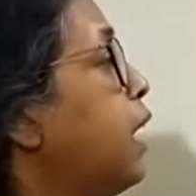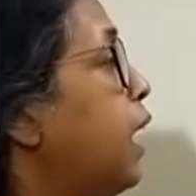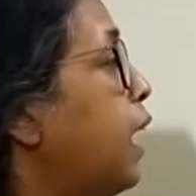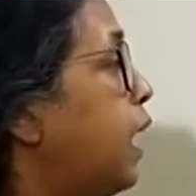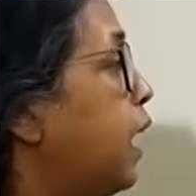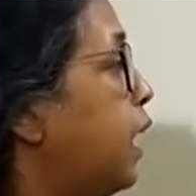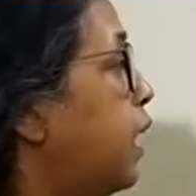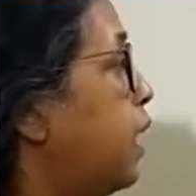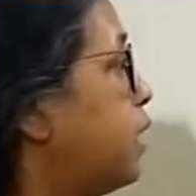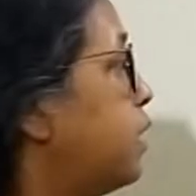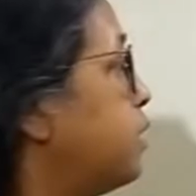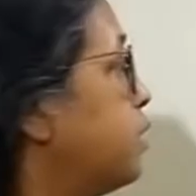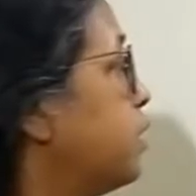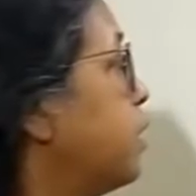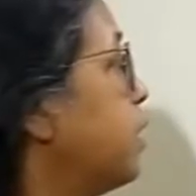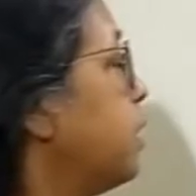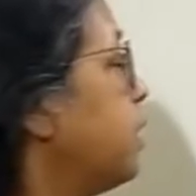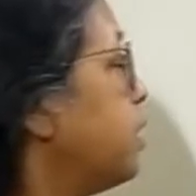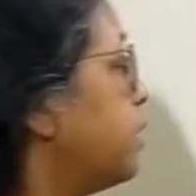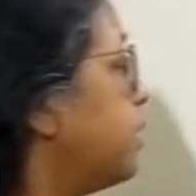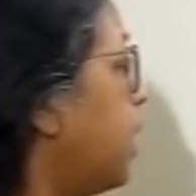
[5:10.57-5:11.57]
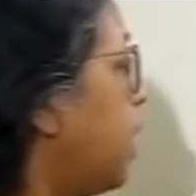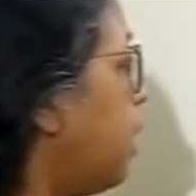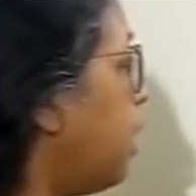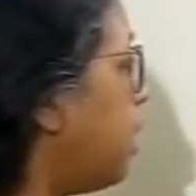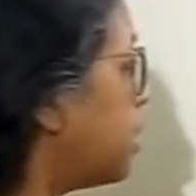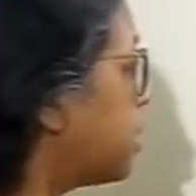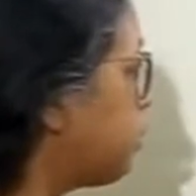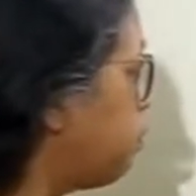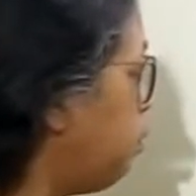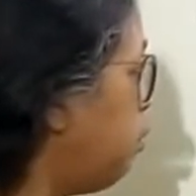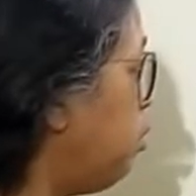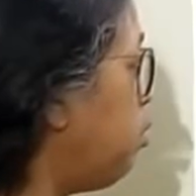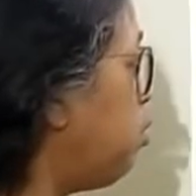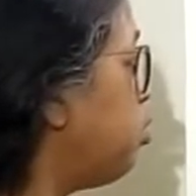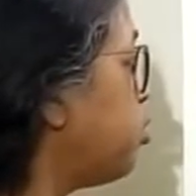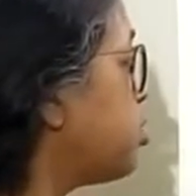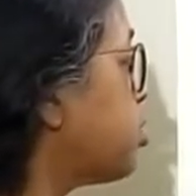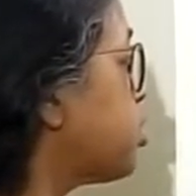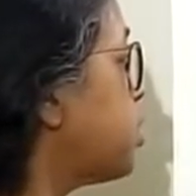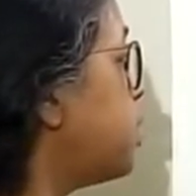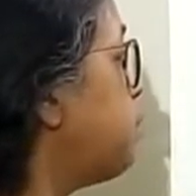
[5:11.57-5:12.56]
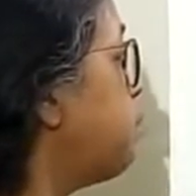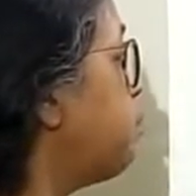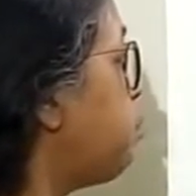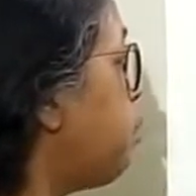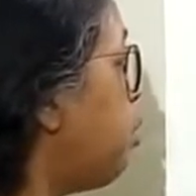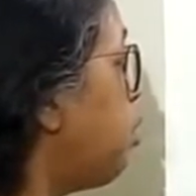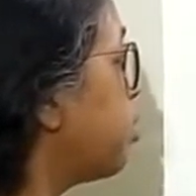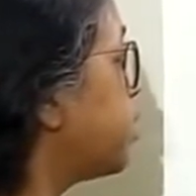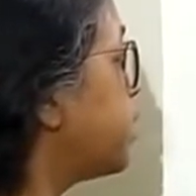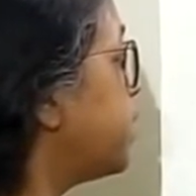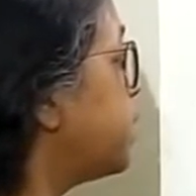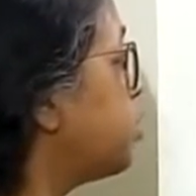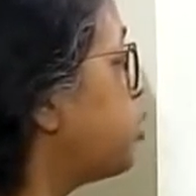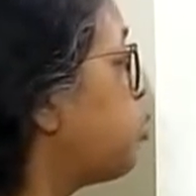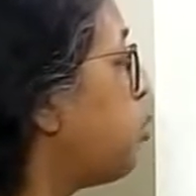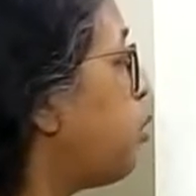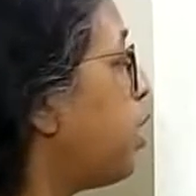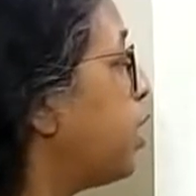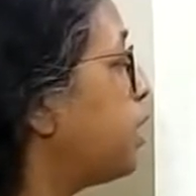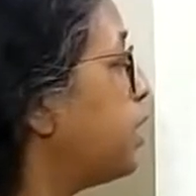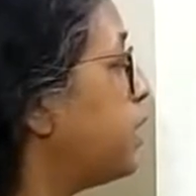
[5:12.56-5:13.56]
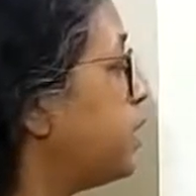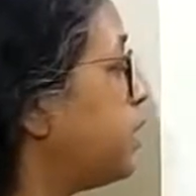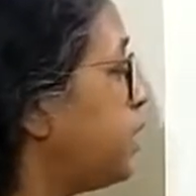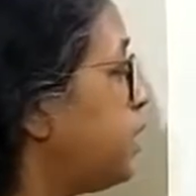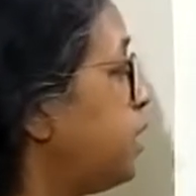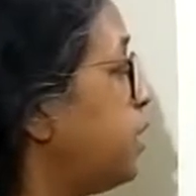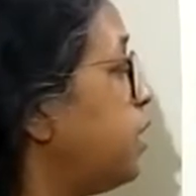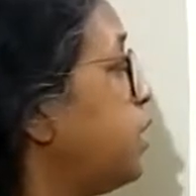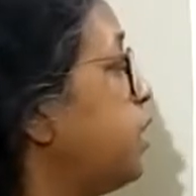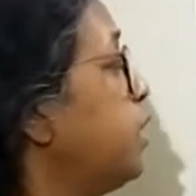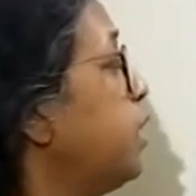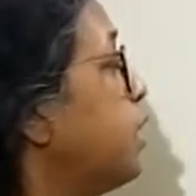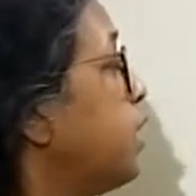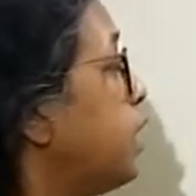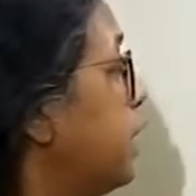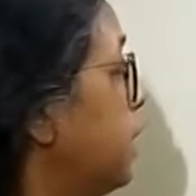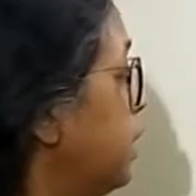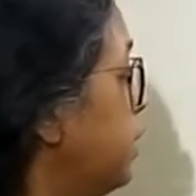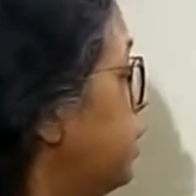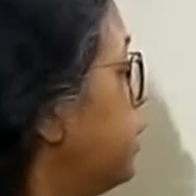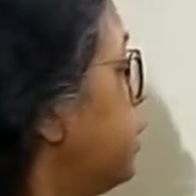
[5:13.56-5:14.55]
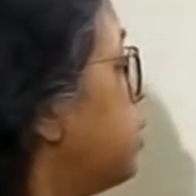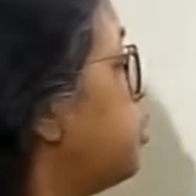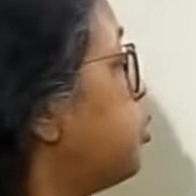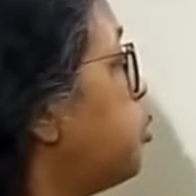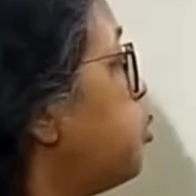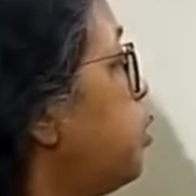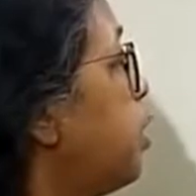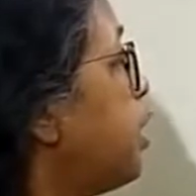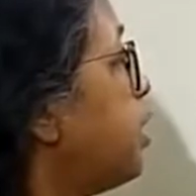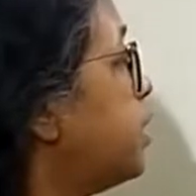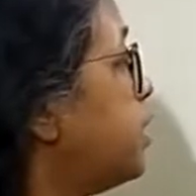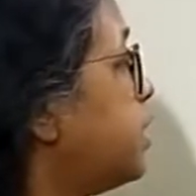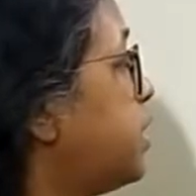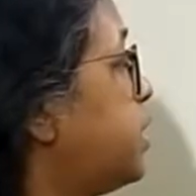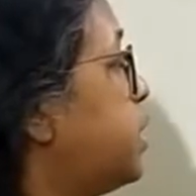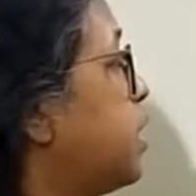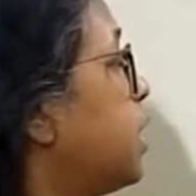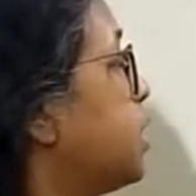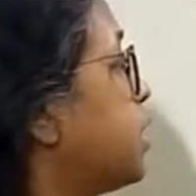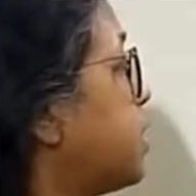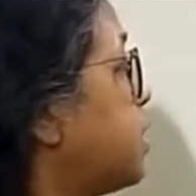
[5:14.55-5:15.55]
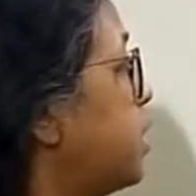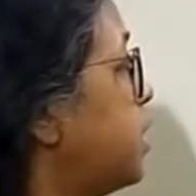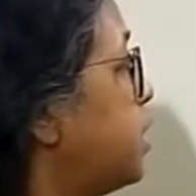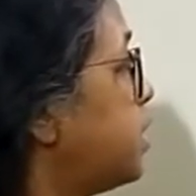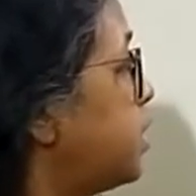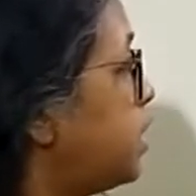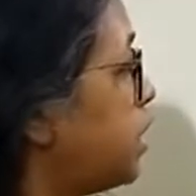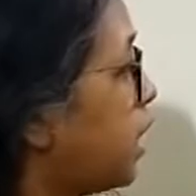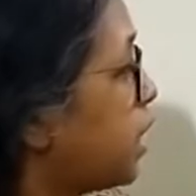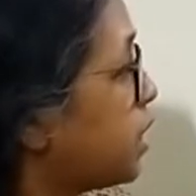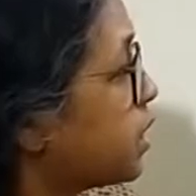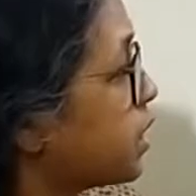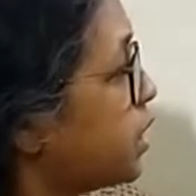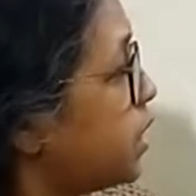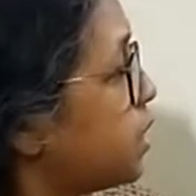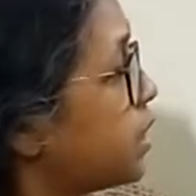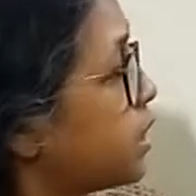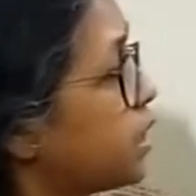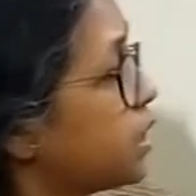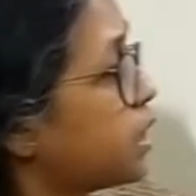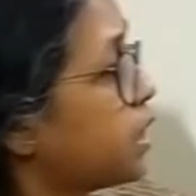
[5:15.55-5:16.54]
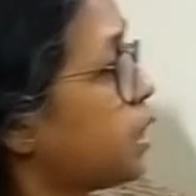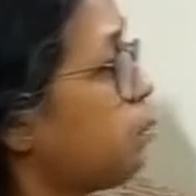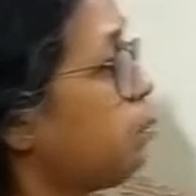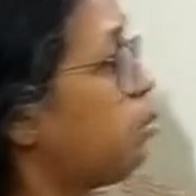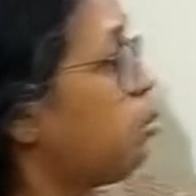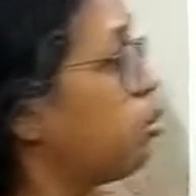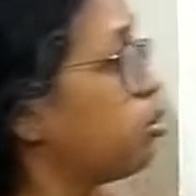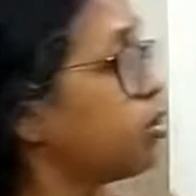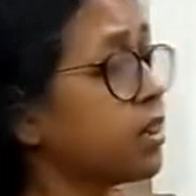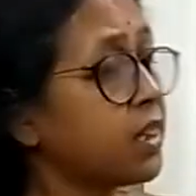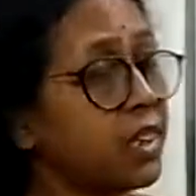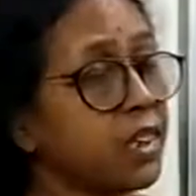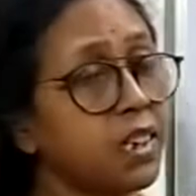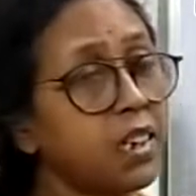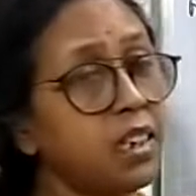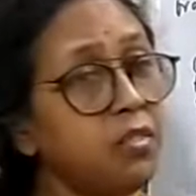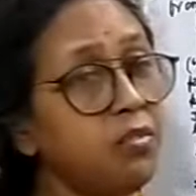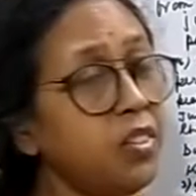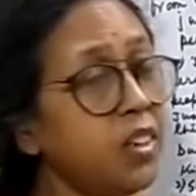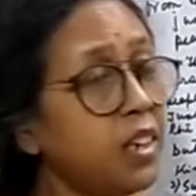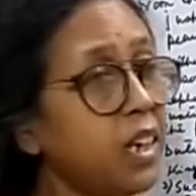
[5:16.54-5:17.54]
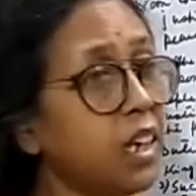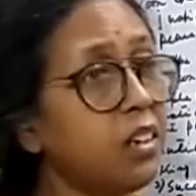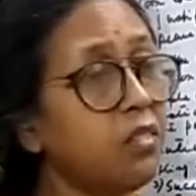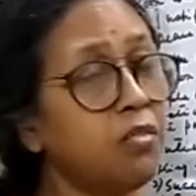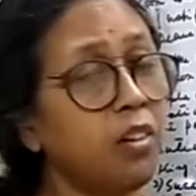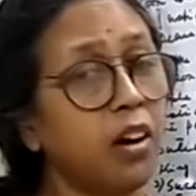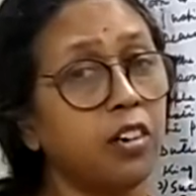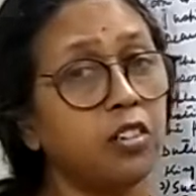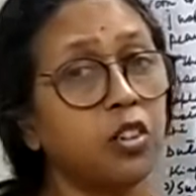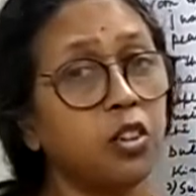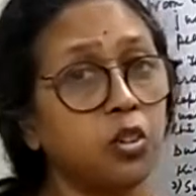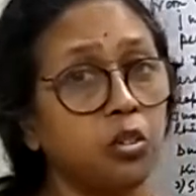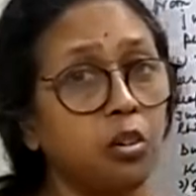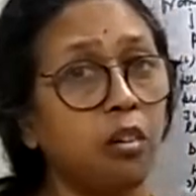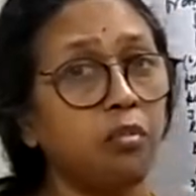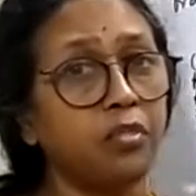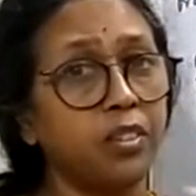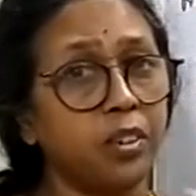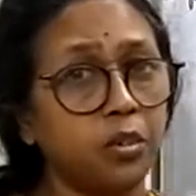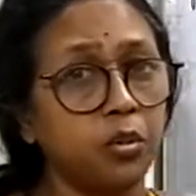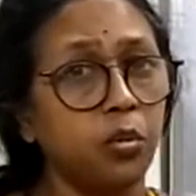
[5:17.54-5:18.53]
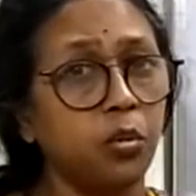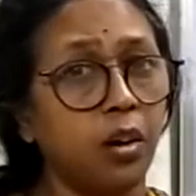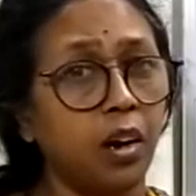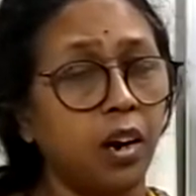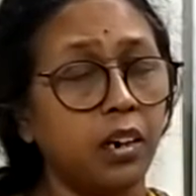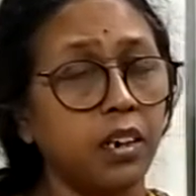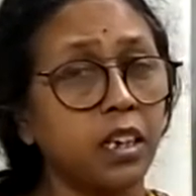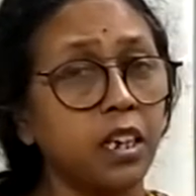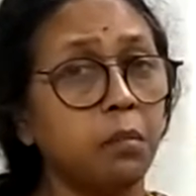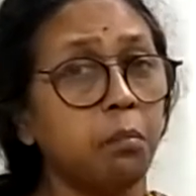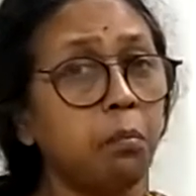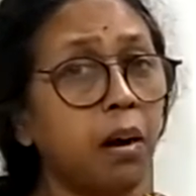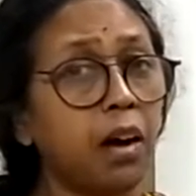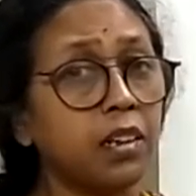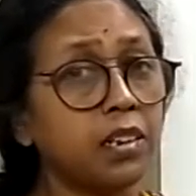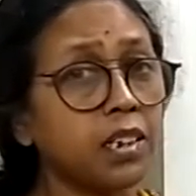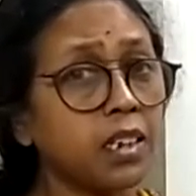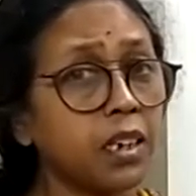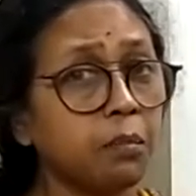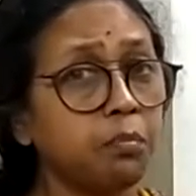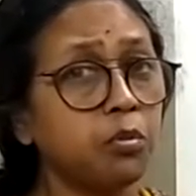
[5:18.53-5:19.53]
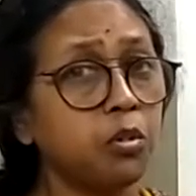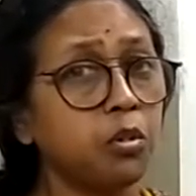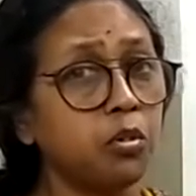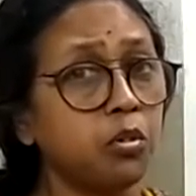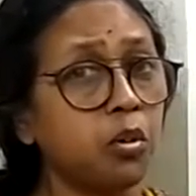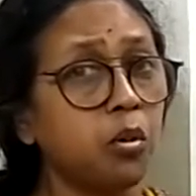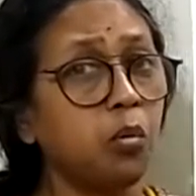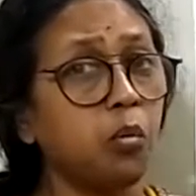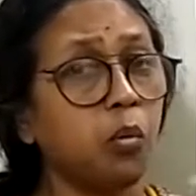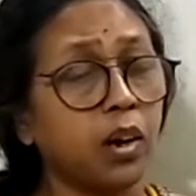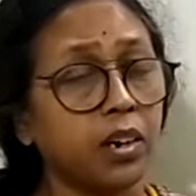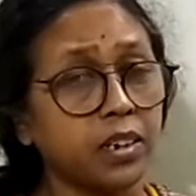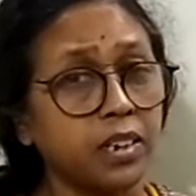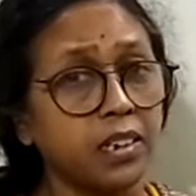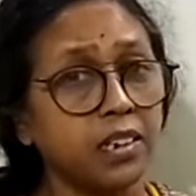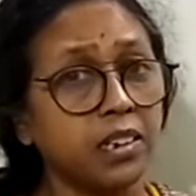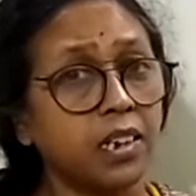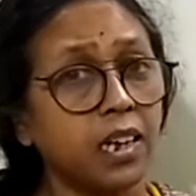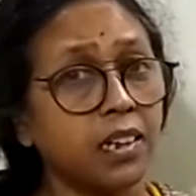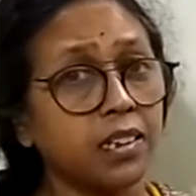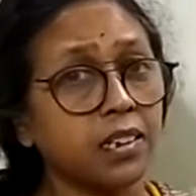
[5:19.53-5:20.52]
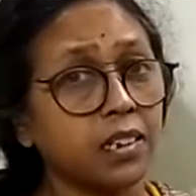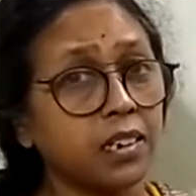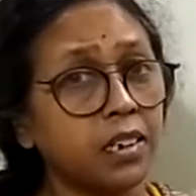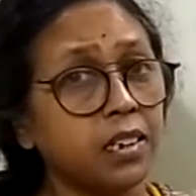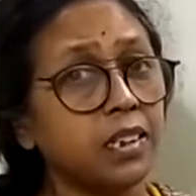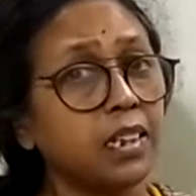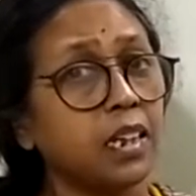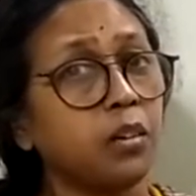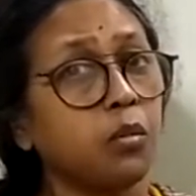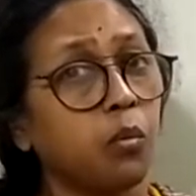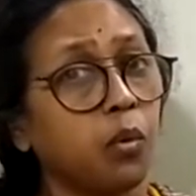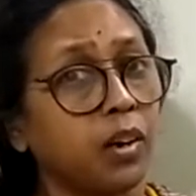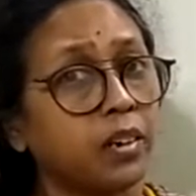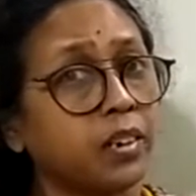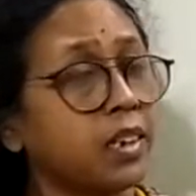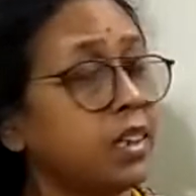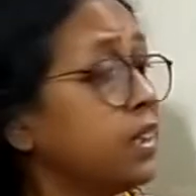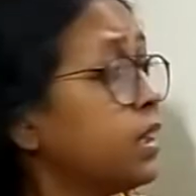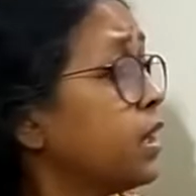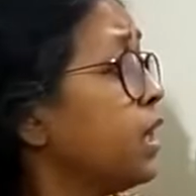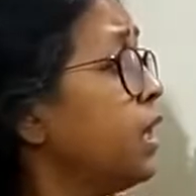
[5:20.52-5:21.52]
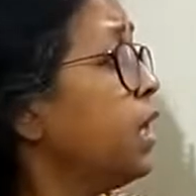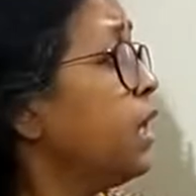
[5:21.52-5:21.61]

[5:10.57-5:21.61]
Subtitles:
And the utmost important quality in the ruler is justice. Justice is the most significant virtue of a ruler. He must have to know what is justice and what is